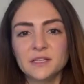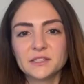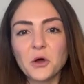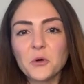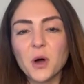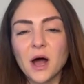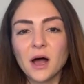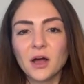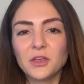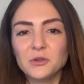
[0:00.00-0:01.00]

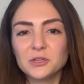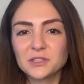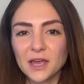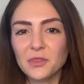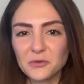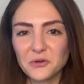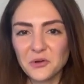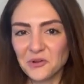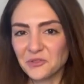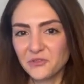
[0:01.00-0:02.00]
So you just got through
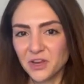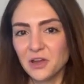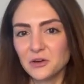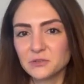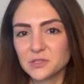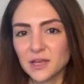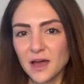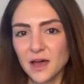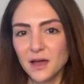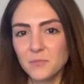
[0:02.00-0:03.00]
all the videos
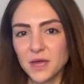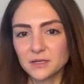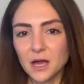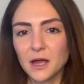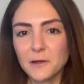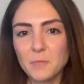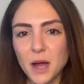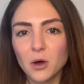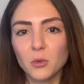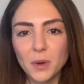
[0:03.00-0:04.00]
that talk
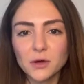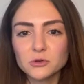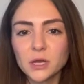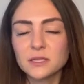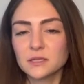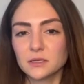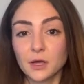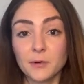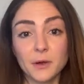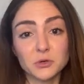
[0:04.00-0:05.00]
about boundaries, they
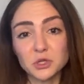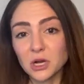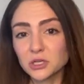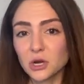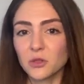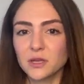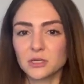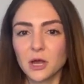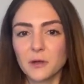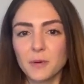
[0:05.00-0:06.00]
talk about structure, they
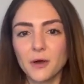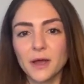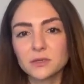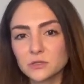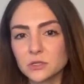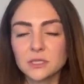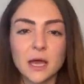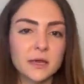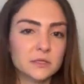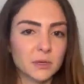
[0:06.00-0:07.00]
talk about
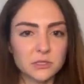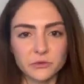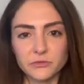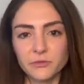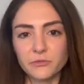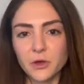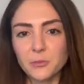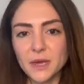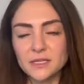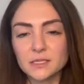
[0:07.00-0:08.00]
exercise, mental
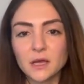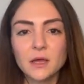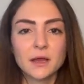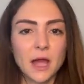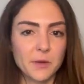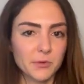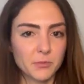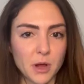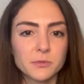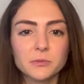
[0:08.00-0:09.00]
fulfillment, common
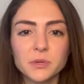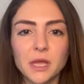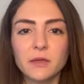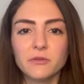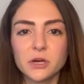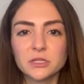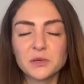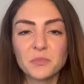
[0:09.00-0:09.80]
problem behaviors.